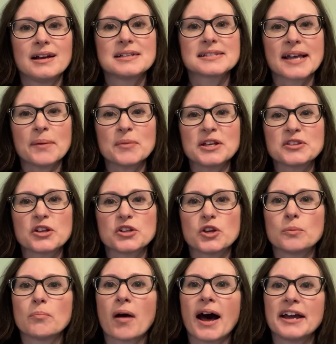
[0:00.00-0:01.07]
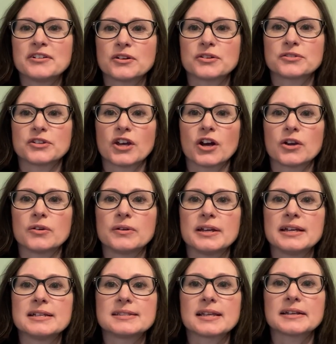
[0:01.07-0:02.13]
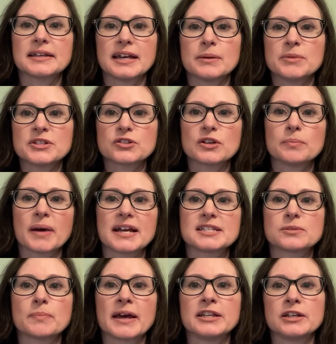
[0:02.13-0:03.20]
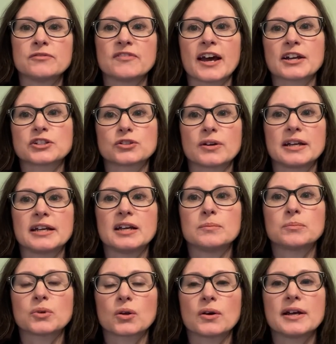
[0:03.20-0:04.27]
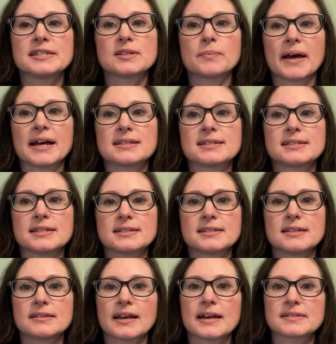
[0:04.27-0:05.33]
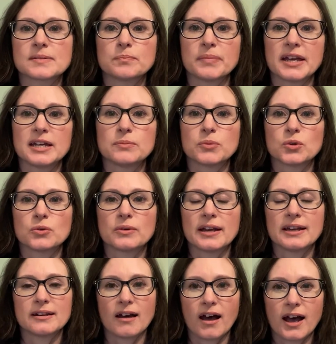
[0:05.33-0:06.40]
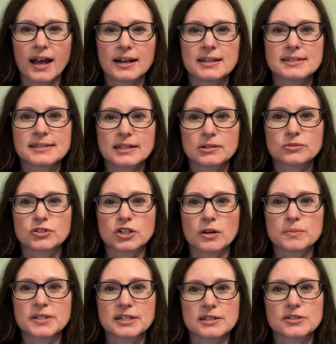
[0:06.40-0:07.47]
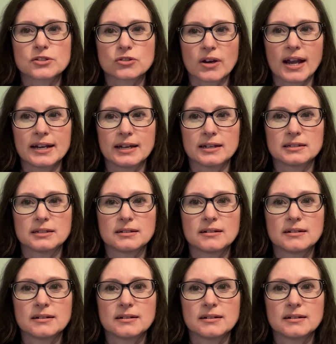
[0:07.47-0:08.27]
Something that you might not know is that chemistry-based manufacturing employs about 60,000 people in highly skilled jobs in Australia.